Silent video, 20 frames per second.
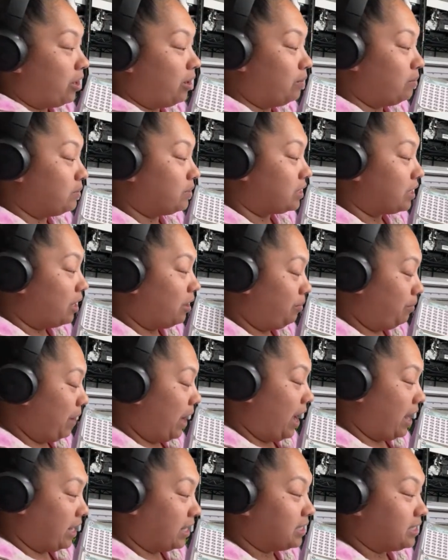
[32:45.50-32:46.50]
comes up
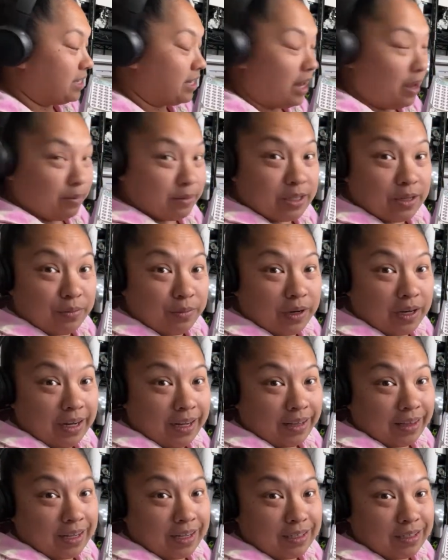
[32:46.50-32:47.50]
and it's an empty one
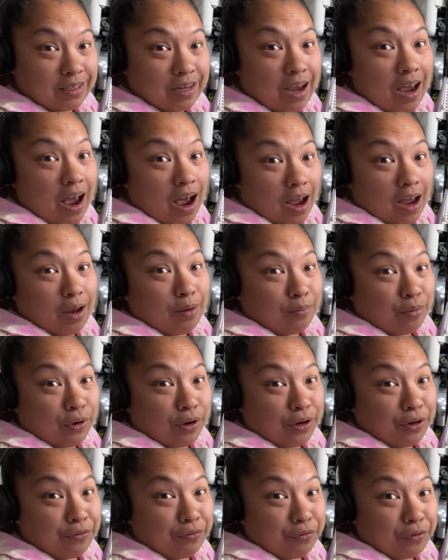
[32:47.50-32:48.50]
like this, I'm
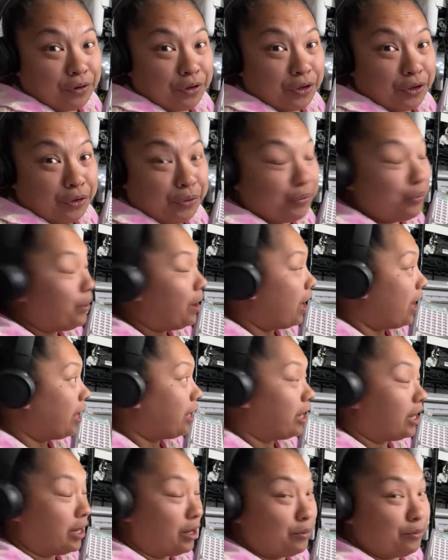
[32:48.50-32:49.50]
printing for you,
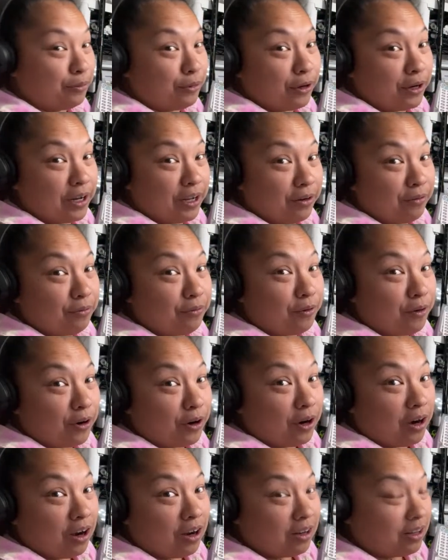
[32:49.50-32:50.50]
and I am printing
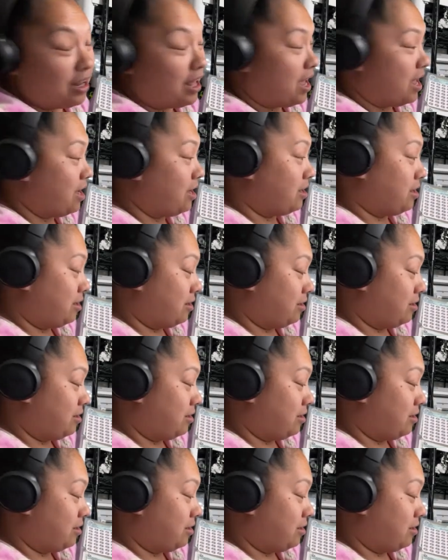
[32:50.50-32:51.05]
for like